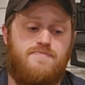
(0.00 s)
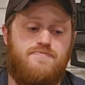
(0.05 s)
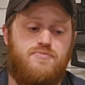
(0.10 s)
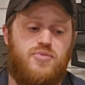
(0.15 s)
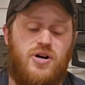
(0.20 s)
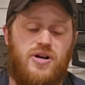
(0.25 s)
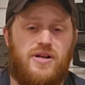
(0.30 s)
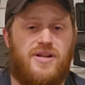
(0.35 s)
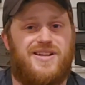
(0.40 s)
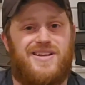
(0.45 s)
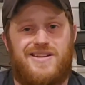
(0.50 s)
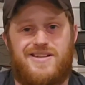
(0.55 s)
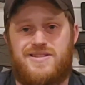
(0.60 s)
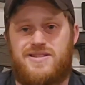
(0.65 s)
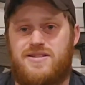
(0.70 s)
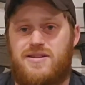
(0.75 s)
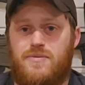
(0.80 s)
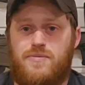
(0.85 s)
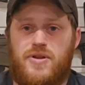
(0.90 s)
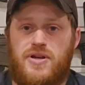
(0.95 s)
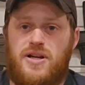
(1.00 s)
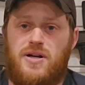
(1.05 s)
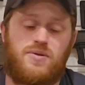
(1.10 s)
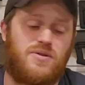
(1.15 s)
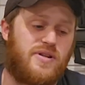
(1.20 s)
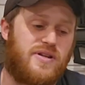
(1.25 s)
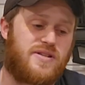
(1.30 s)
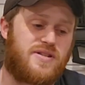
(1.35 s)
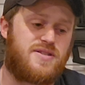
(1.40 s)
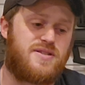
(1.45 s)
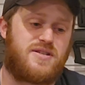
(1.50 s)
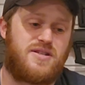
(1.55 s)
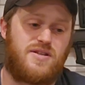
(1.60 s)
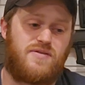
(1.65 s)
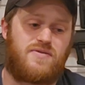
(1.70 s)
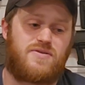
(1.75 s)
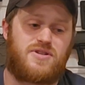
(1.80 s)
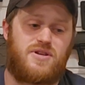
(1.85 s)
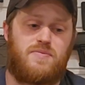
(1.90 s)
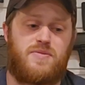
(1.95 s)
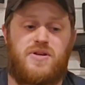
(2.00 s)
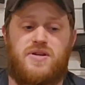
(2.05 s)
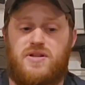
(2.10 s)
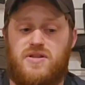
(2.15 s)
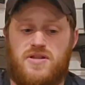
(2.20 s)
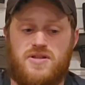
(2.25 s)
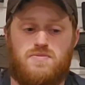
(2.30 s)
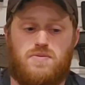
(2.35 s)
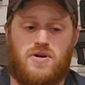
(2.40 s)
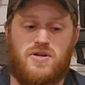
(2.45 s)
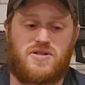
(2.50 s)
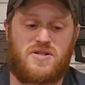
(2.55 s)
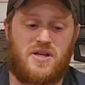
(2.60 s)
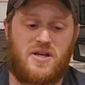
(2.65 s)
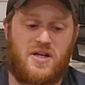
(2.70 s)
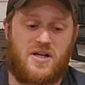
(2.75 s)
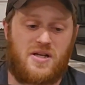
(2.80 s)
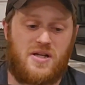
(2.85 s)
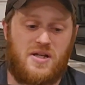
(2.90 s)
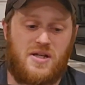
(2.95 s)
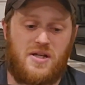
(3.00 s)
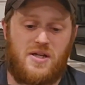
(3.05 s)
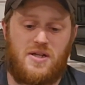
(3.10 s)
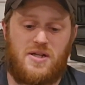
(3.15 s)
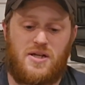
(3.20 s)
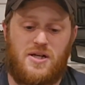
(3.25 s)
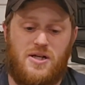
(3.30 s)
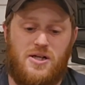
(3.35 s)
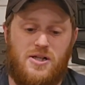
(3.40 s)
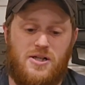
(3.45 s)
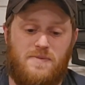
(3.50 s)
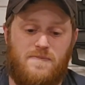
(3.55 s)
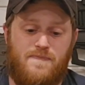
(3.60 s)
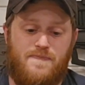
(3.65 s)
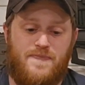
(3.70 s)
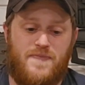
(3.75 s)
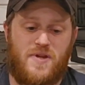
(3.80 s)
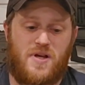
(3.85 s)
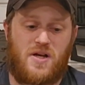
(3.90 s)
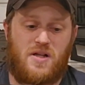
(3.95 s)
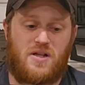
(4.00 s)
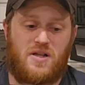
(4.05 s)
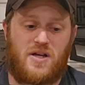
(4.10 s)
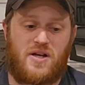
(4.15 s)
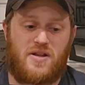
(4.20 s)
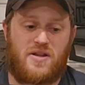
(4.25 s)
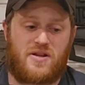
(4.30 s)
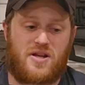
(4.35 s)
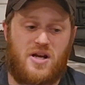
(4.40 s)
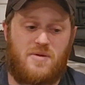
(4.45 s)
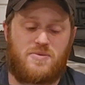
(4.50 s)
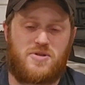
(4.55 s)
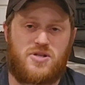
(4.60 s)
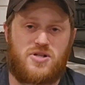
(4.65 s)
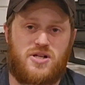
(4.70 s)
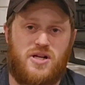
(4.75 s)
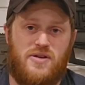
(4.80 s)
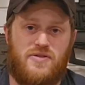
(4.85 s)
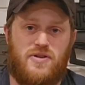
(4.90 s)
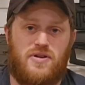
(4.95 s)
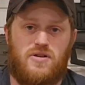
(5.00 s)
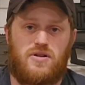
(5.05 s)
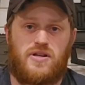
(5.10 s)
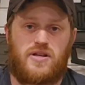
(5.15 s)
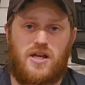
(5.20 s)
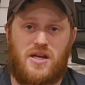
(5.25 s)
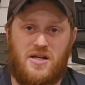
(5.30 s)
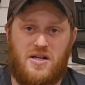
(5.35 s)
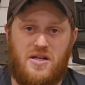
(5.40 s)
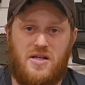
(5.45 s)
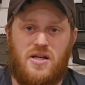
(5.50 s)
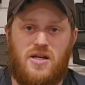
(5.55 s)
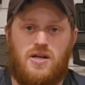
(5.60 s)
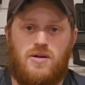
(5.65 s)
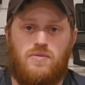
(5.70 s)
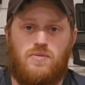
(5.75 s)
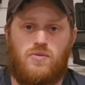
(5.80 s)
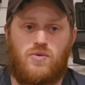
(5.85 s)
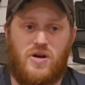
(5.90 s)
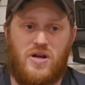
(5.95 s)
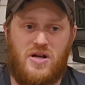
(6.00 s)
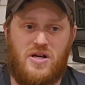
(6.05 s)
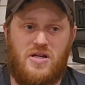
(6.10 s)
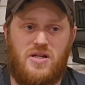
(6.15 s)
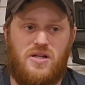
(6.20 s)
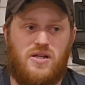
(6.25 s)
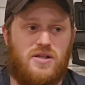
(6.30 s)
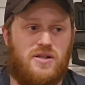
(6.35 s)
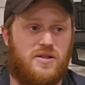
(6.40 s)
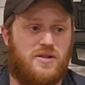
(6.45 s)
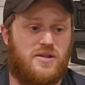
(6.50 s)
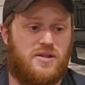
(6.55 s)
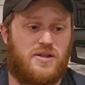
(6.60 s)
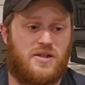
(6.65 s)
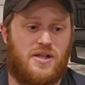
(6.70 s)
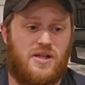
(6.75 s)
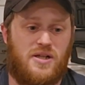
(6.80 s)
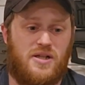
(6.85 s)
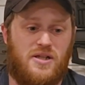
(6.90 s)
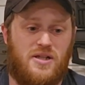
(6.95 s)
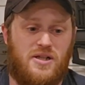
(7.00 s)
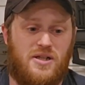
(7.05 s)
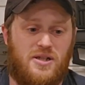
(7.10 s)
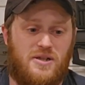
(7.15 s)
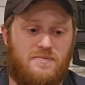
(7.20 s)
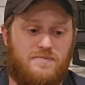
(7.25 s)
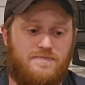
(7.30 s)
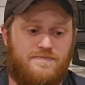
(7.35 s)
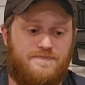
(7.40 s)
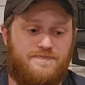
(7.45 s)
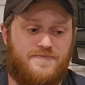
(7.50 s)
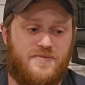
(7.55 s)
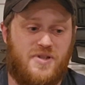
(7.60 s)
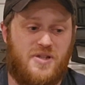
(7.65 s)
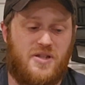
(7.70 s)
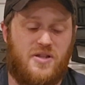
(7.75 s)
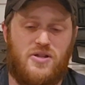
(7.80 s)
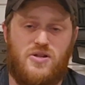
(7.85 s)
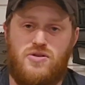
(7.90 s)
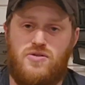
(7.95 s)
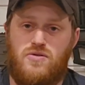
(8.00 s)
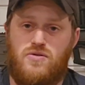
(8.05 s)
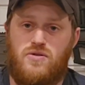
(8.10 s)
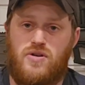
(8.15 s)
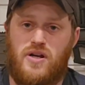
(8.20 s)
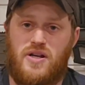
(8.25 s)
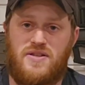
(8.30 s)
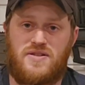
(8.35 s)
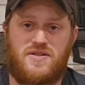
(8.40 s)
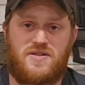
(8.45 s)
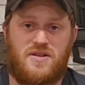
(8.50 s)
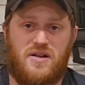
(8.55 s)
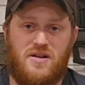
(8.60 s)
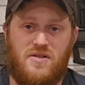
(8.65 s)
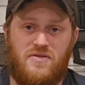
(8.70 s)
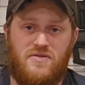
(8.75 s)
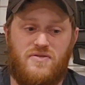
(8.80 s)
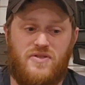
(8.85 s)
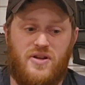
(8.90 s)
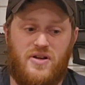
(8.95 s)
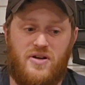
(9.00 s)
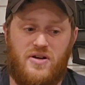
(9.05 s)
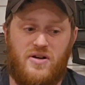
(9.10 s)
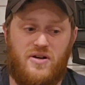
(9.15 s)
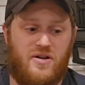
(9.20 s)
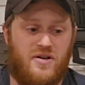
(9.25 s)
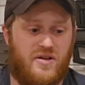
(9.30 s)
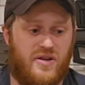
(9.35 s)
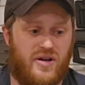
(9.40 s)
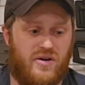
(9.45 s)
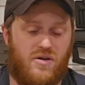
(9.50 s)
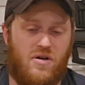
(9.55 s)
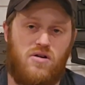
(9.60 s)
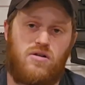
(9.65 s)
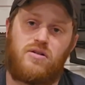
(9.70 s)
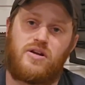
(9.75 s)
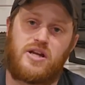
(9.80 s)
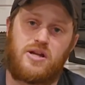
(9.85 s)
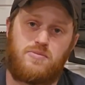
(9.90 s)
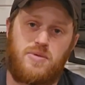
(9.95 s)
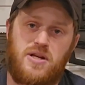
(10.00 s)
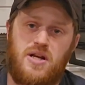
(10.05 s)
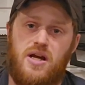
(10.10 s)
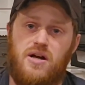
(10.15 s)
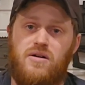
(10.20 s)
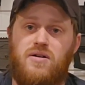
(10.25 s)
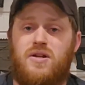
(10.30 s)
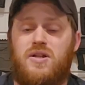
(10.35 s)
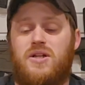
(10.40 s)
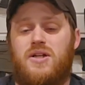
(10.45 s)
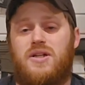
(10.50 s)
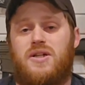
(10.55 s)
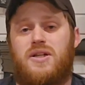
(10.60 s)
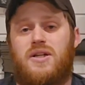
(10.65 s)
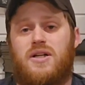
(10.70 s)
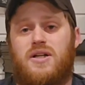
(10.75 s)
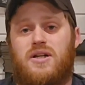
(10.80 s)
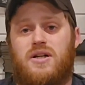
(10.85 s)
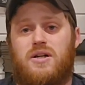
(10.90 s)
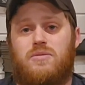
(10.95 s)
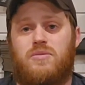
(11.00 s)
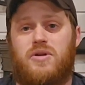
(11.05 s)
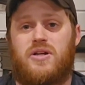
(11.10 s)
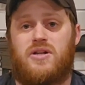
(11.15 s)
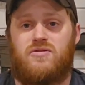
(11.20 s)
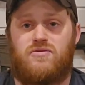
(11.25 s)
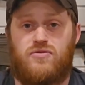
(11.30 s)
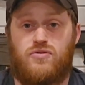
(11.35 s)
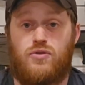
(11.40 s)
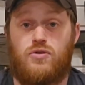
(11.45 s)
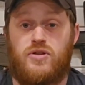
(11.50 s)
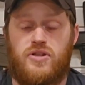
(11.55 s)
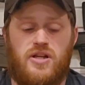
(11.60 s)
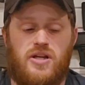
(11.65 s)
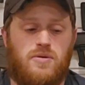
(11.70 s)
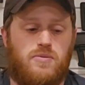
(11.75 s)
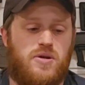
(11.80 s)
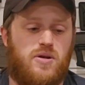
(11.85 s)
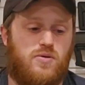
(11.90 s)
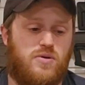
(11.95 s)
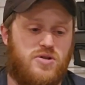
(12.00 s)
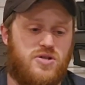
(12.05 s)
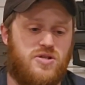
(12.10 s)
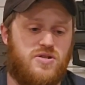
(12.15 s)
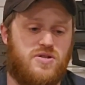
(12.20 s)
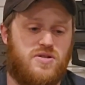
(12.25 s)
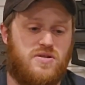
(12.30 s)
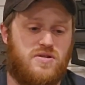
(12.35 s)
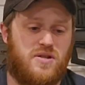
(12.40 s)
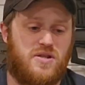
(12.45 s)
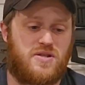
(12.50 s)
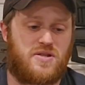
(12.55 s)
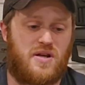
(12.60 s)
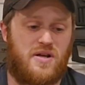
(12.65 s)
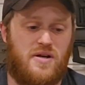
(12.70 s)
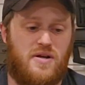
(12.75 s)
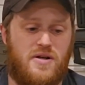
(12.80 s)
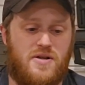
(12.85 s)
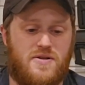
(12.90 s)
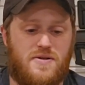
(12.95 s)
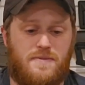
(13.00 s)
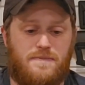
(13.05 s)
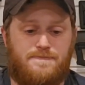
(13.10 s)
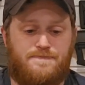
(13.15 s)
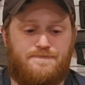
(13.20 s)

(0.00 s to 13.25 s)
But it is something I would like to see for something in this price tag. A lot of the competition out there, like ADM, Radian, you know, the new Knight stuff, they're all ambi now, and fully ambi, which is kind of nice.